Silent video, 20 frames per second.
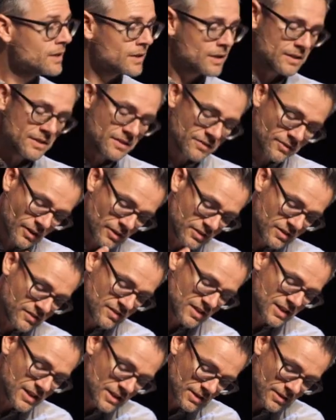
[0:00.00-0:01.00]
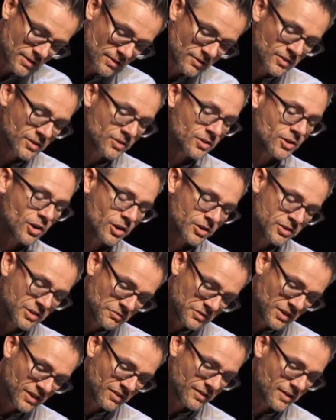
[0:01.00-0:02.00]
and he's on his knees in the Garden
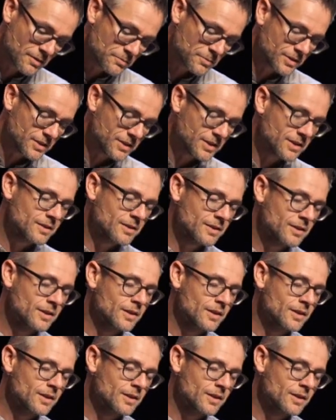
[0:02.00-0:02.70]
of Gethsemane,